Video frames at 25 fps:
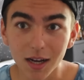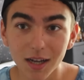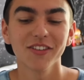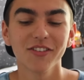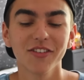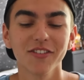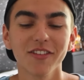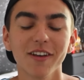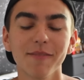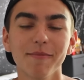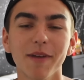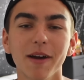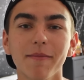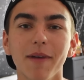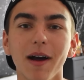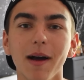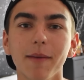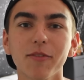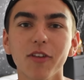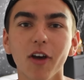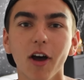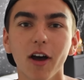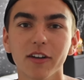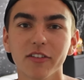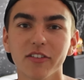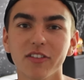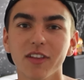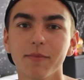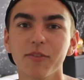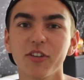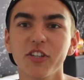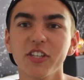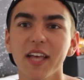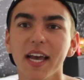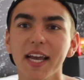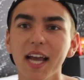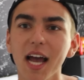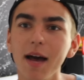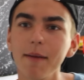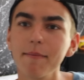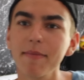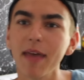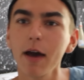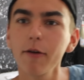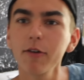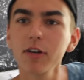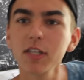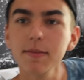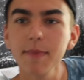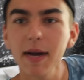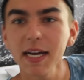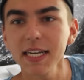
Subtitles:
So then my mom talks to them. She's like, that was